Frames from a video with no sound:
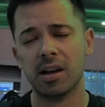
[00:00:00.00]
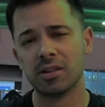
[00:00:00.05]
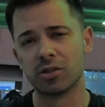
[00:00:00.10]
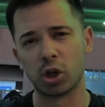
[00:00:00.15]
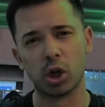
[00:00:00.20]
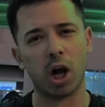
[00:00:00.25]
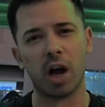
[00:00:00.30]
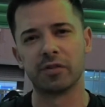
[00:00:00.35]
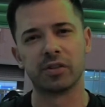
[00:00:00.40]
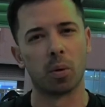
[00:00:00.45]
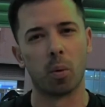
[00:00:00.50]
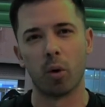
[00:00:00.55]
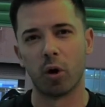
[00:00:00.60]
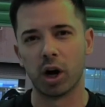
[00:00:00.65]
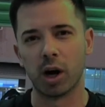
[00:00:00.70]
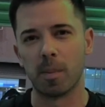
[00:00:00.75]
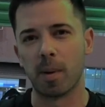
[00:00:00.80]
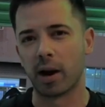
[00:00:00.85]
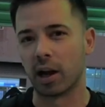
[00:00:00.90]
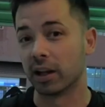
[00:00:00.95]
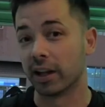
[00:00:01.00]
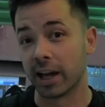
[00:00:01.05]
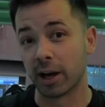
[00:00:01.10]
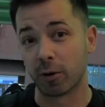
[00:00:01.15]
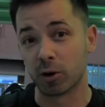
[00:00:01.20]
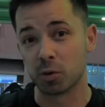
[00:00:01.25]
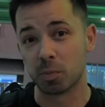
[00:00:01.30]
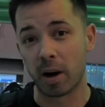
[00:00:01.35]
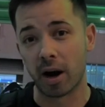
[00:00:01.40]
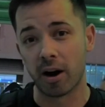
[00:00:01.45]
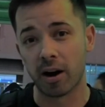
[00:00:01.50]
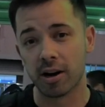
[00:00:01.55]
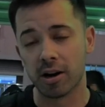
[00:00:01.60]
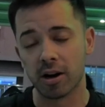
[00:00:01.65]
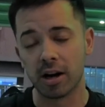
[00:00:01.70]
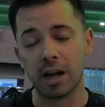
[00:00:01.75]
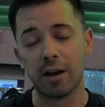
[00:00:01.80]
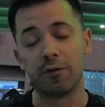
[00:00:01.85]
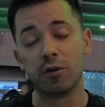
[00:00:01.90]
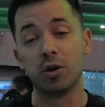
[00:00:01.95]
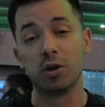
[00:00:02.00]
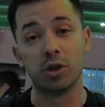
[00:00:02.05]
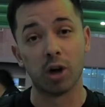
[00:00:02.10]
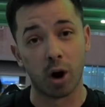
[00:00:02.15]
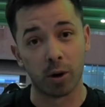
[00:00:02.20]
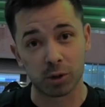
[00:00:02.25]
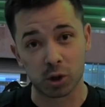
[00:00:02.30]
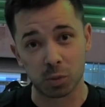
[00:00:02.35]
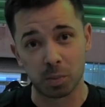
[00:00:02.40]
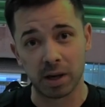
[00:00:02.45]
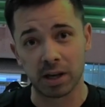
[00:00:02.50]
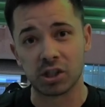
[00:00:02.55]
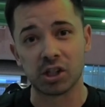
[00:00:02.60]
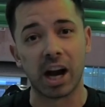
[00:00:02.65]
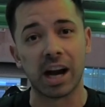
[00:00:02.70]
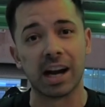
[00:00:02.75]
You don't have to worry about a language barrier if you don't speak